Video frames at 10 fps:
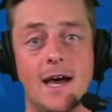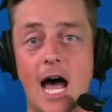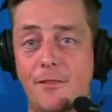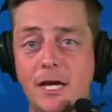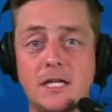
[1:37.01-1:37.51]

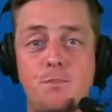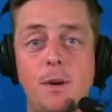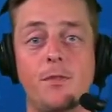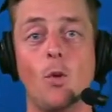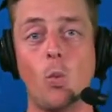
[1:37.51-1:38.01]
I think he's
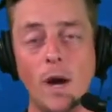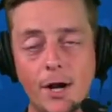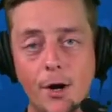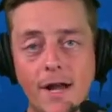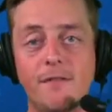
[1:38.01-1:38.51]
been the
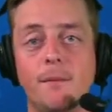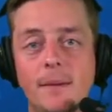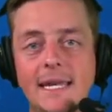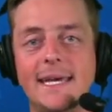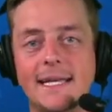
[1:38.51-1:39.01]
winner in the
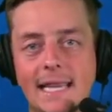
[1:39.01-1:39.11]
media